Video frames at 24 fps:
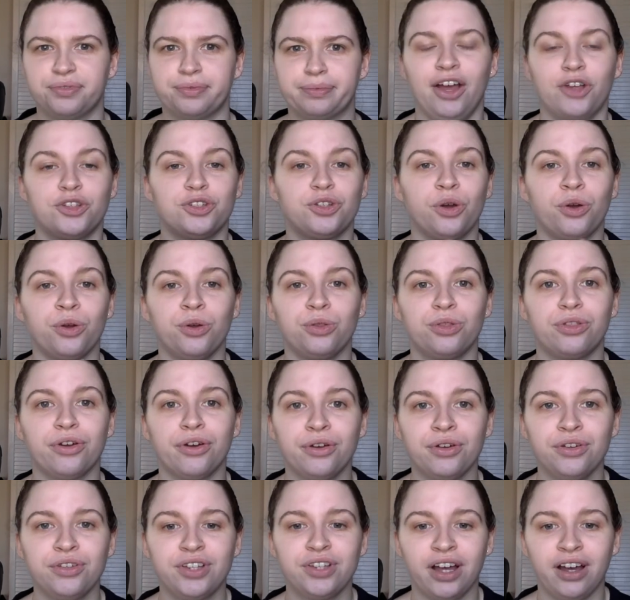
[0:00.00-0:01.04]
So
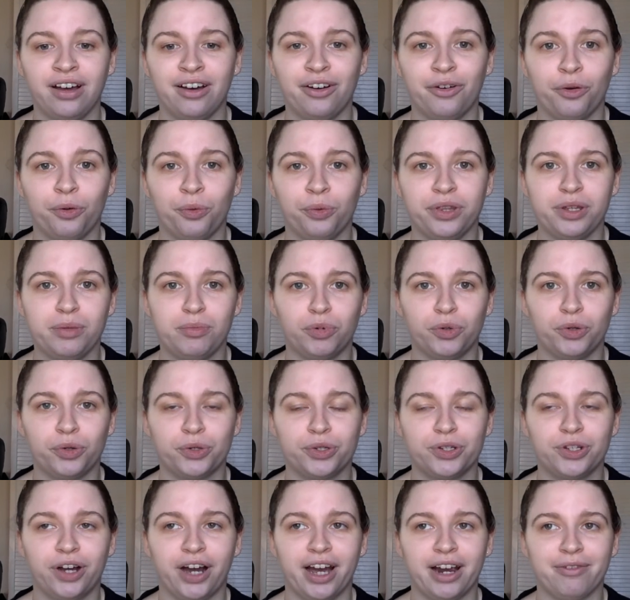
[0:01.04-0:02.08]
those are all the books
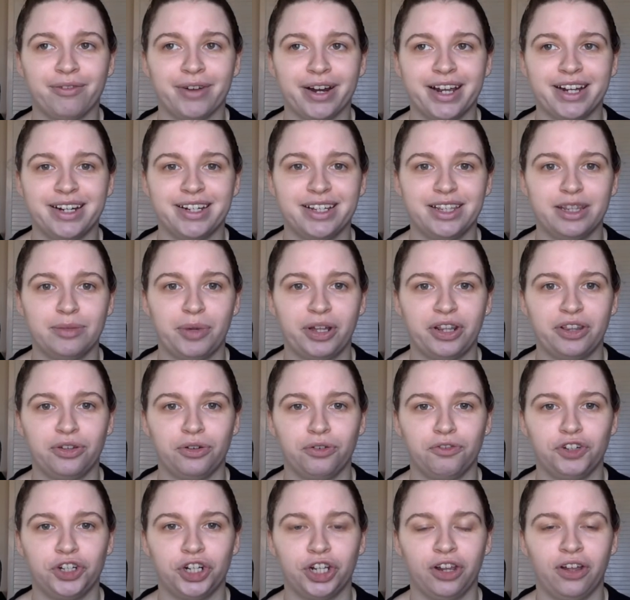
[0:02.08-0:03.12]
I read in the month of
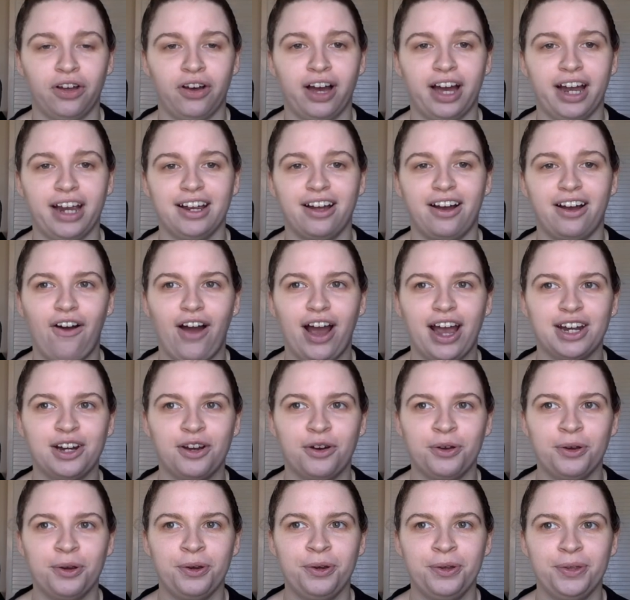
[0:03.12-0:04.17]
July. I
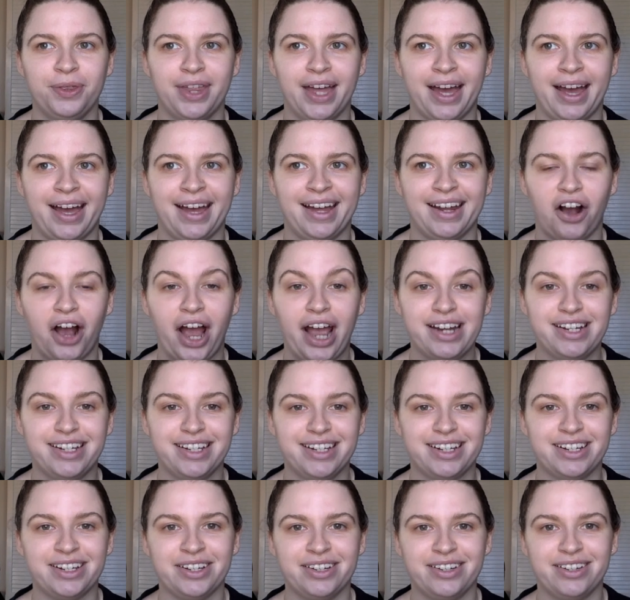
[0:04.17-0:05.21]
know that I
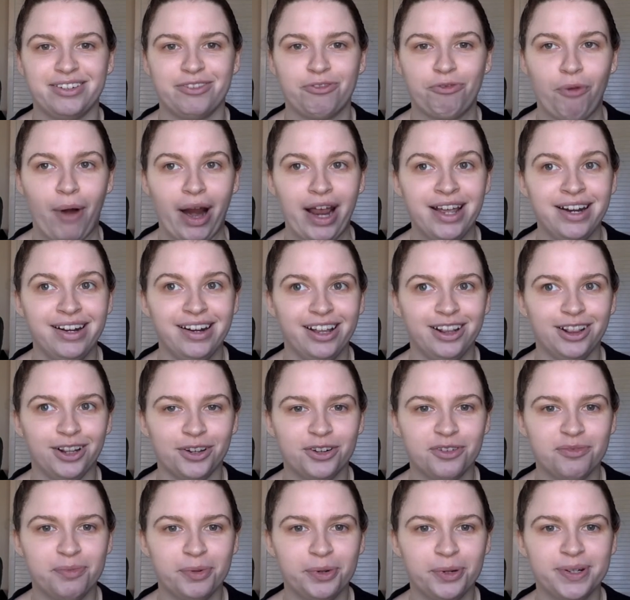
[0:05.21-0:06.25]
didn't Rate a lot
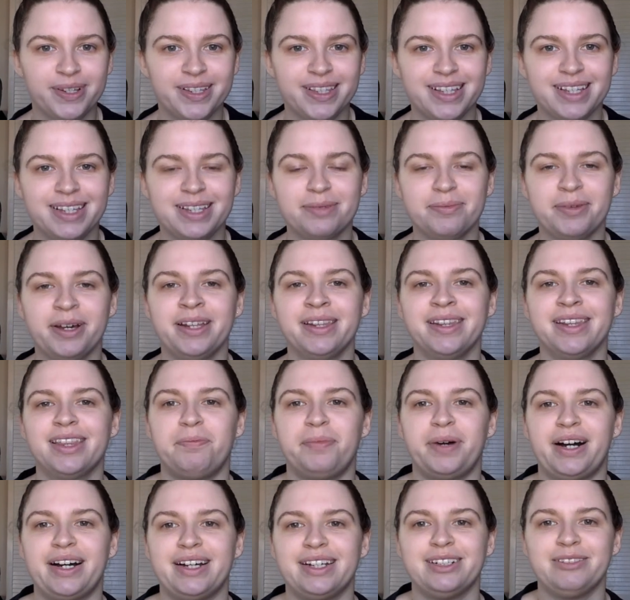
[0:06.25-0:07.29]
of books this month,
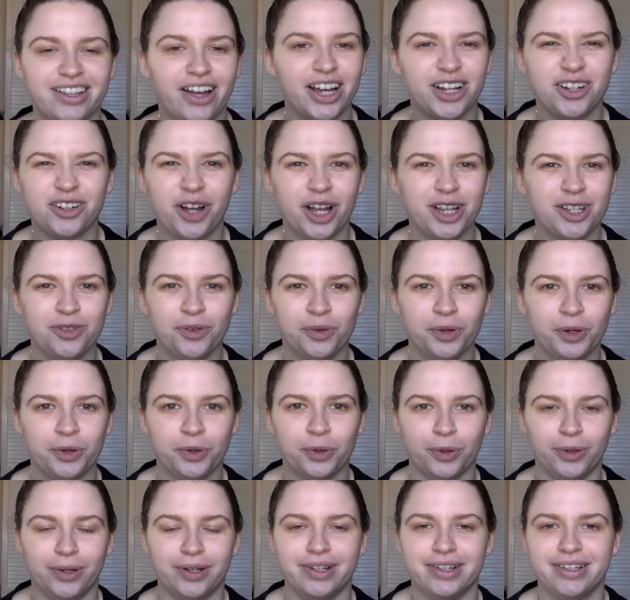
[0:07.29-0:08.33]
but I, I, sort of
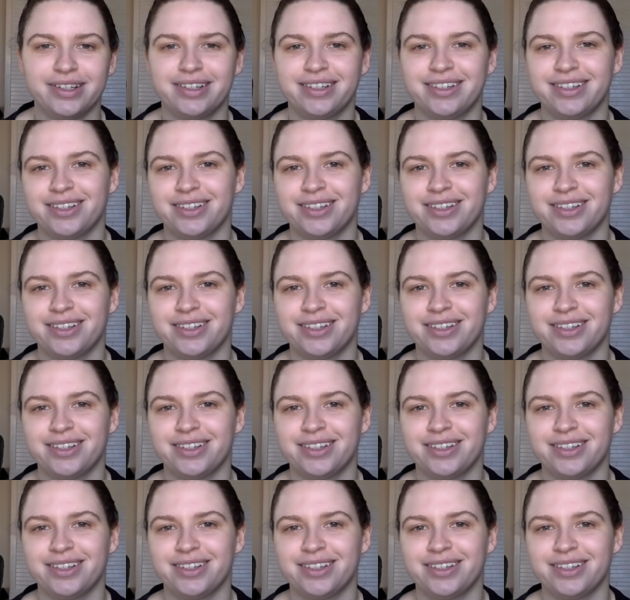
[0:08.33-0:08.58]
couldn't.